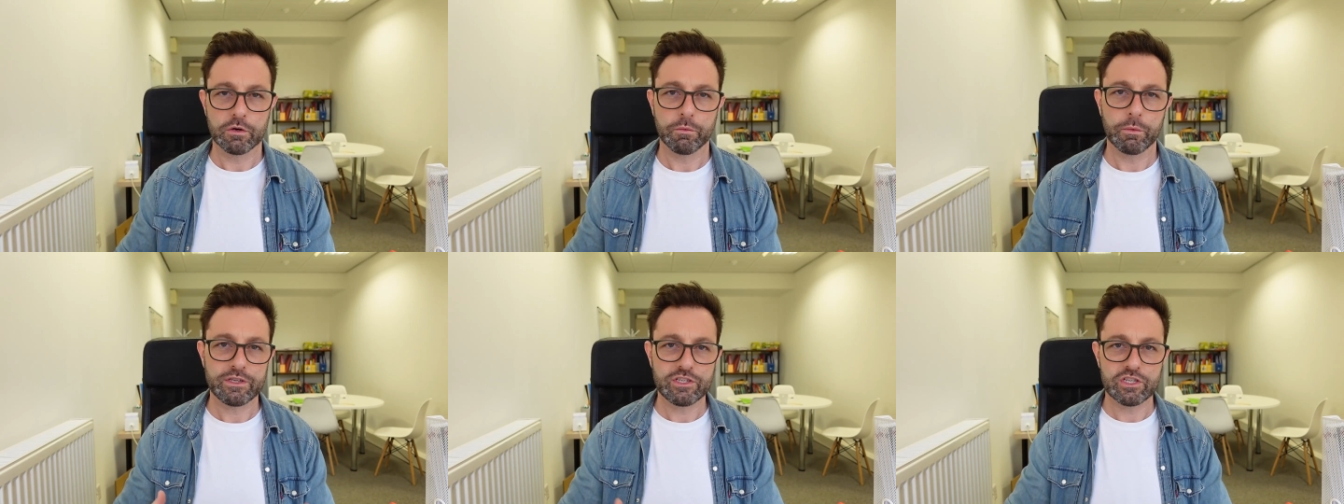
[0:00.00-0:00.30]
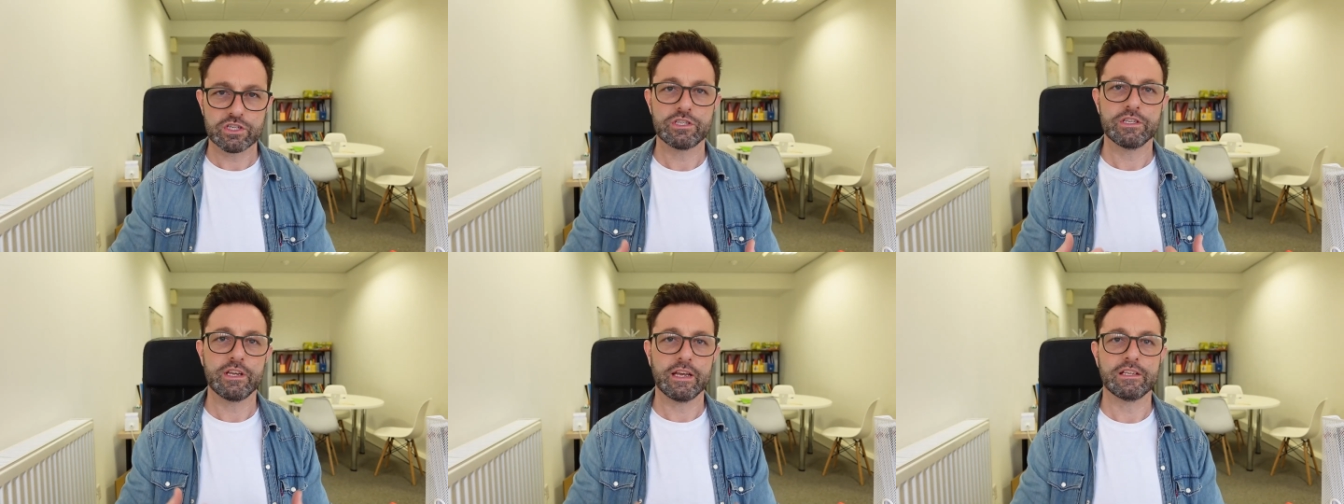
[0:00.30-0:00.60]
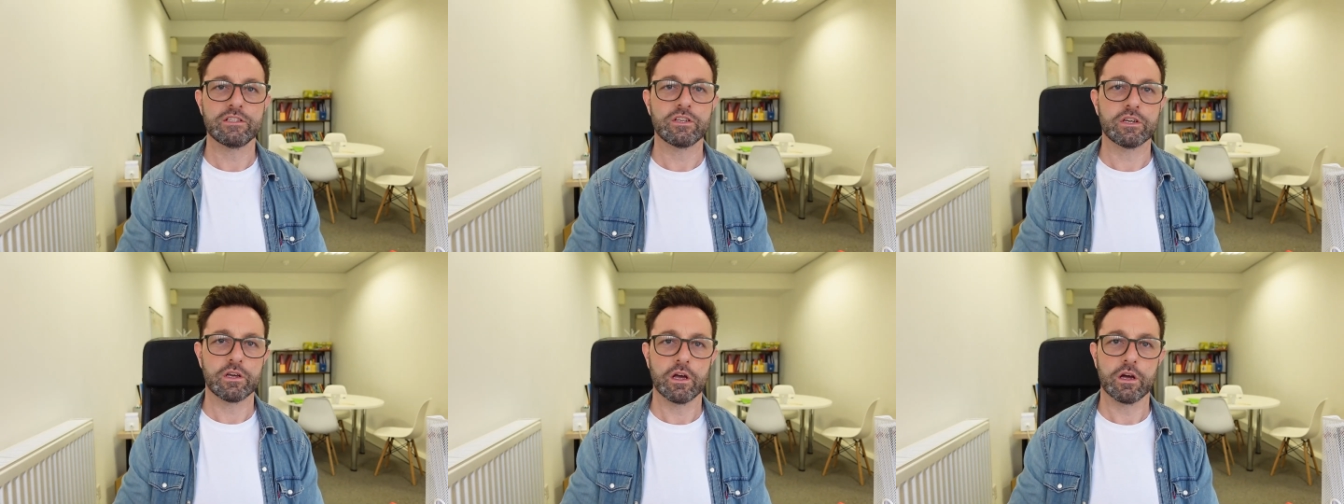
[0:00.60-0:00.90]
We just need
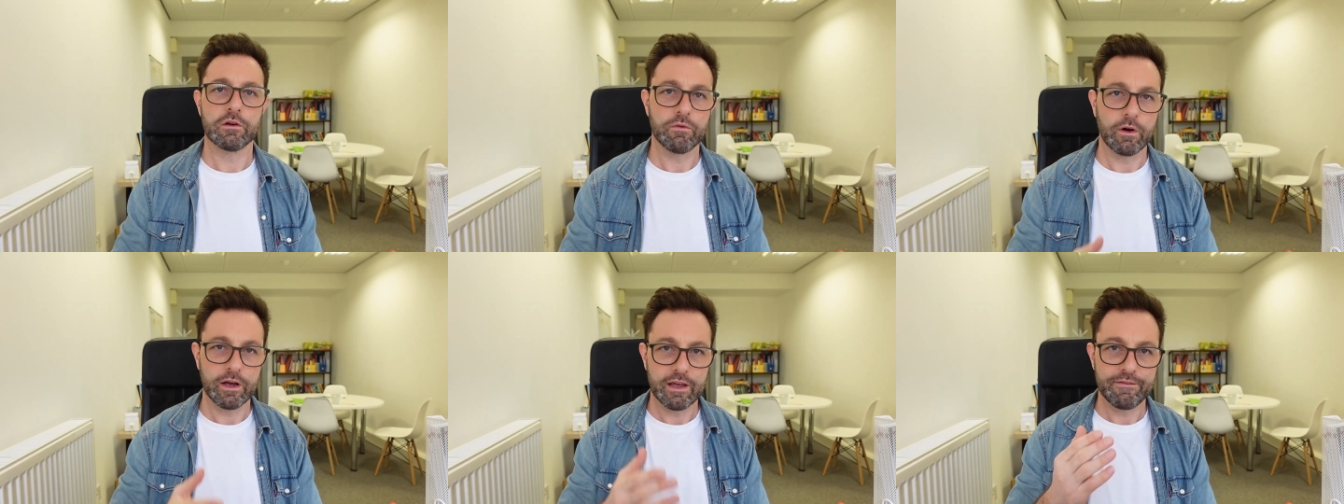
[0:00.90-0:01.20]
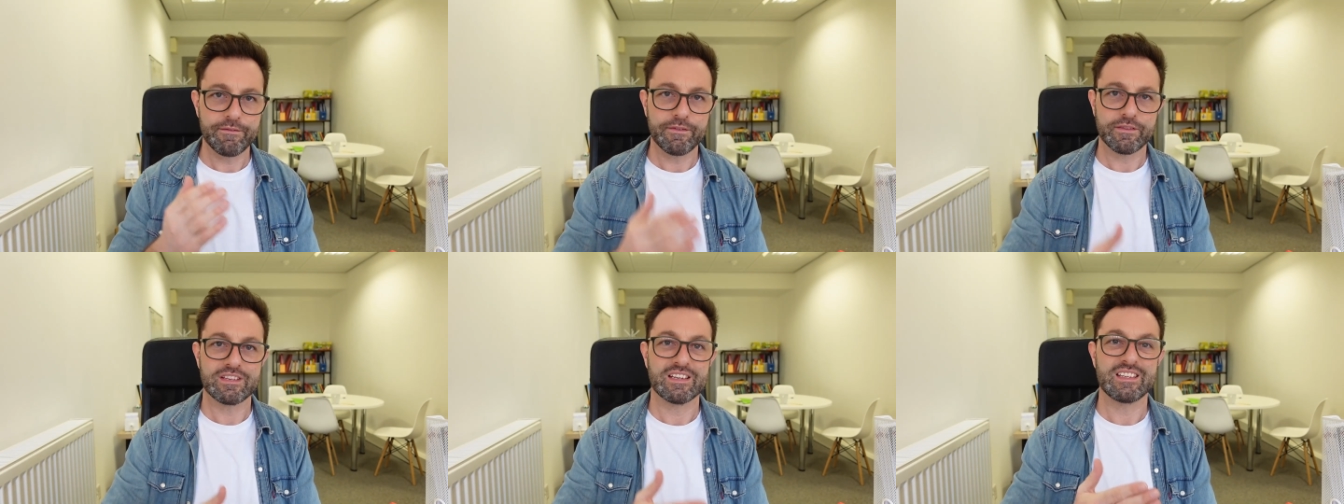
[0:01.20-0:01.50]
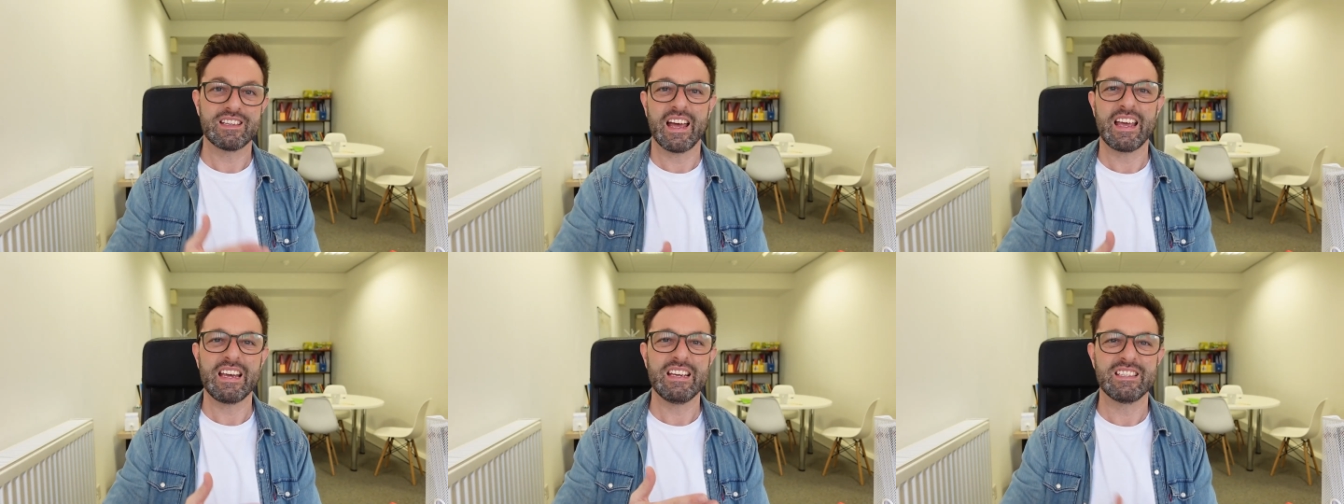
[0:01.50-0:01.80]
to go, right, if
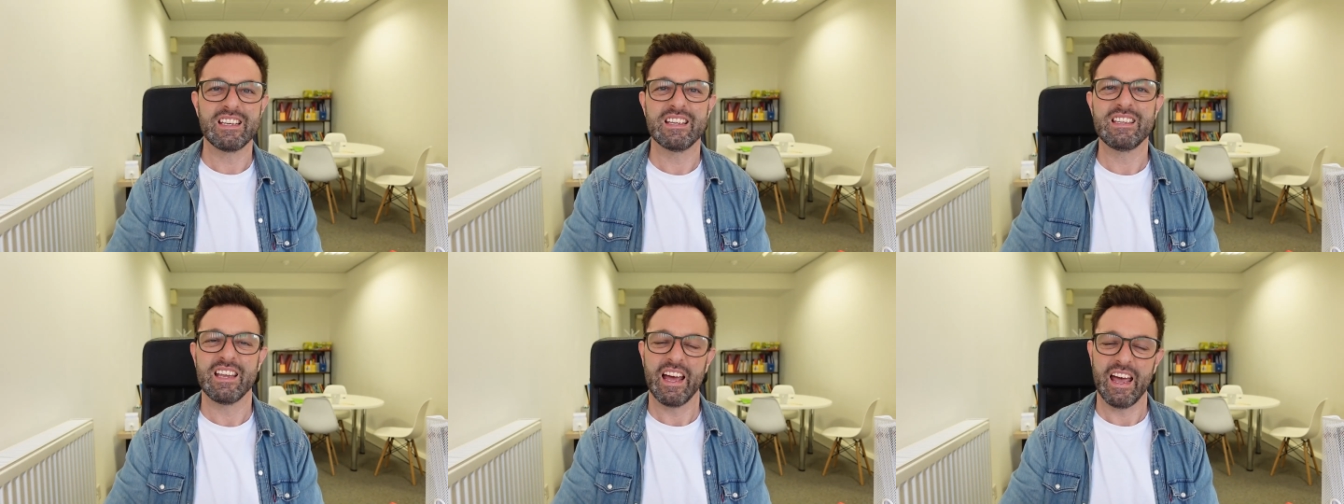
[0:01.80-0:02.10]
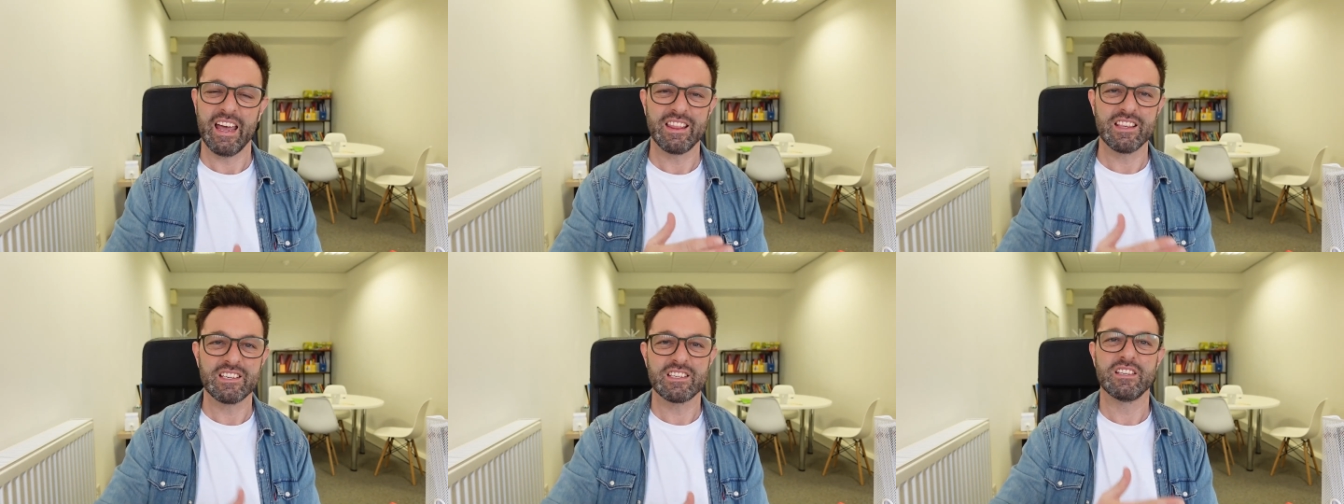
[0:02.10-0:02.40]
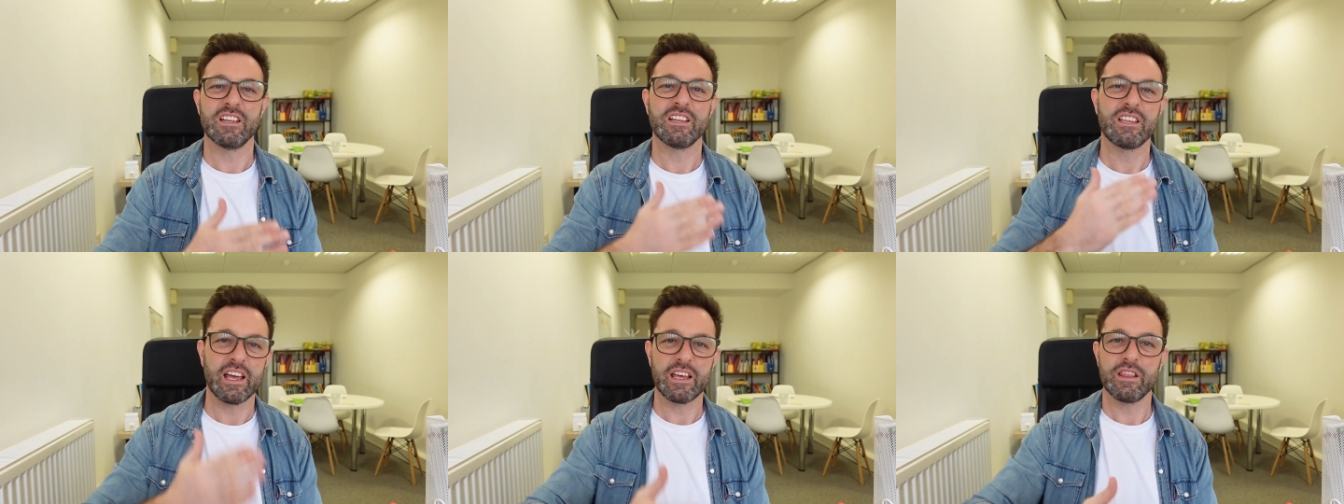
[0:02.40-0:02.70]
today's the day, this
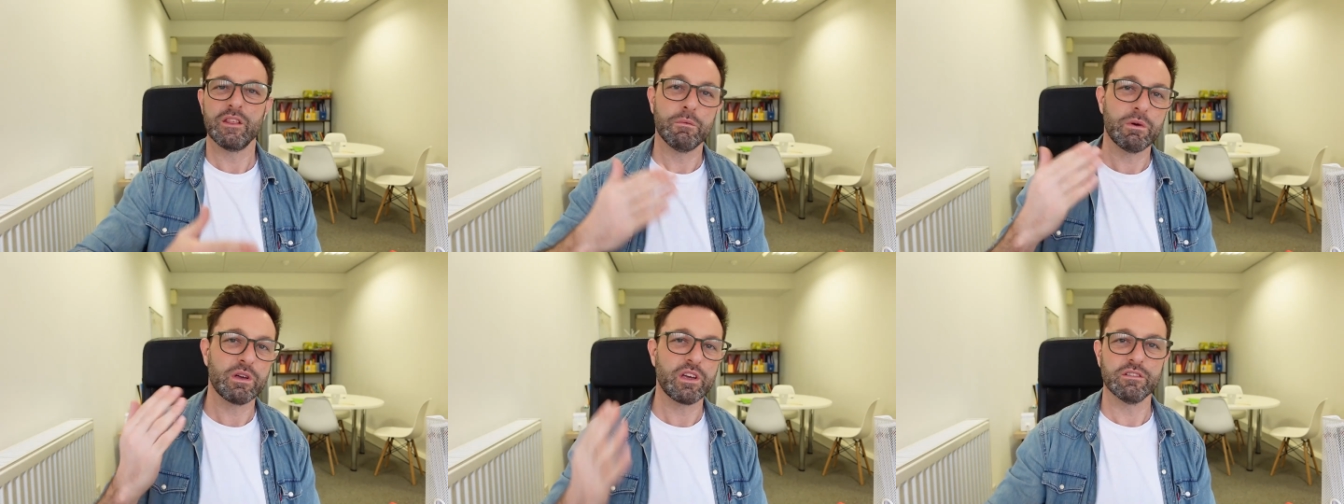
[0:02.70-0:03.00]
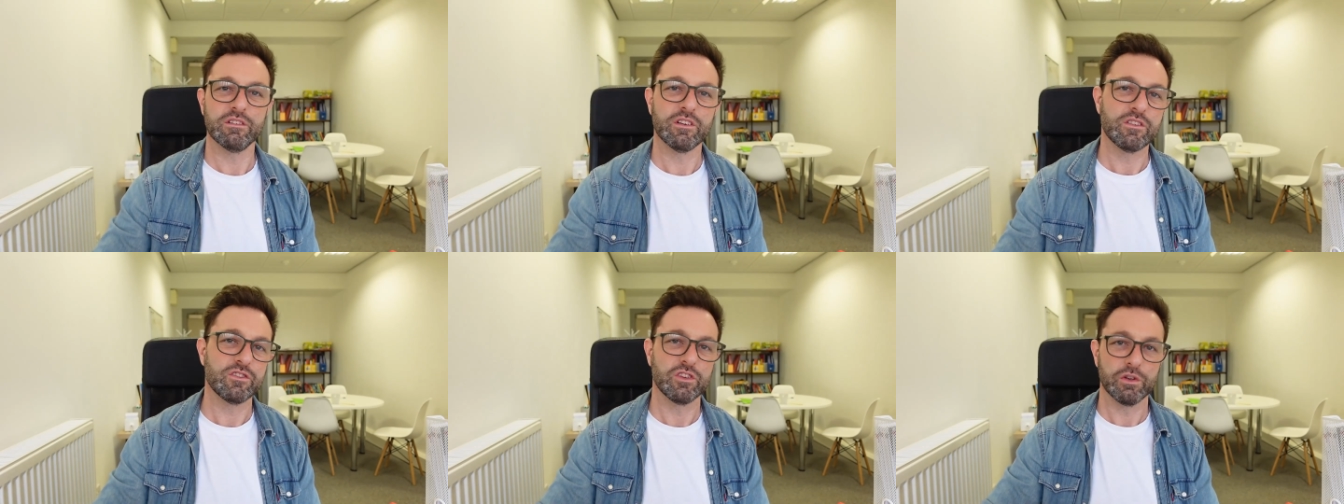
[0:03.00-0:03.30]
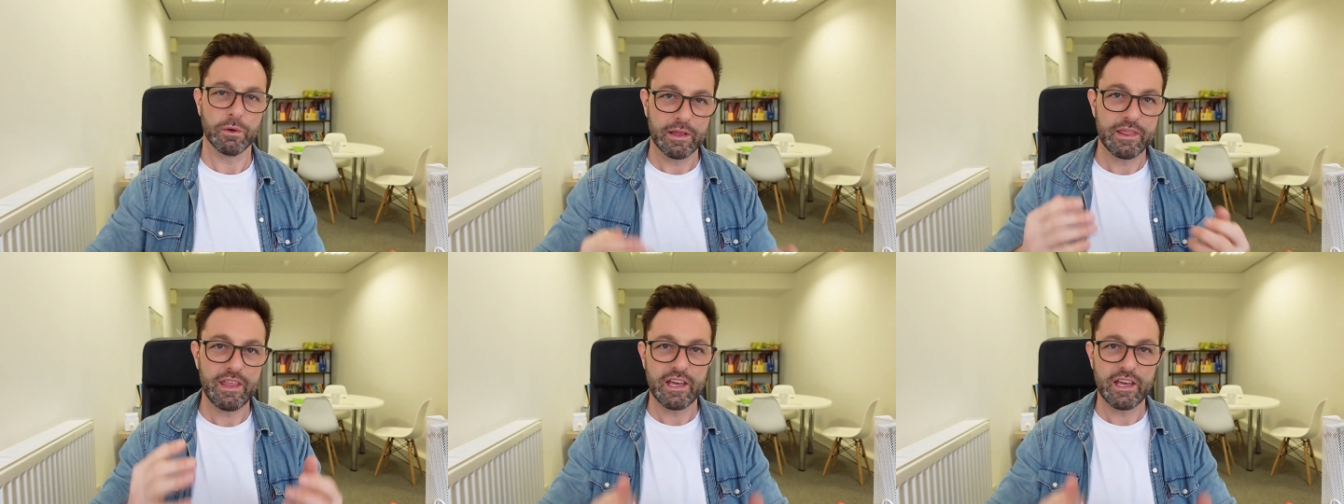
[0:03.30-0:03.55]
is the day that we're going to do it.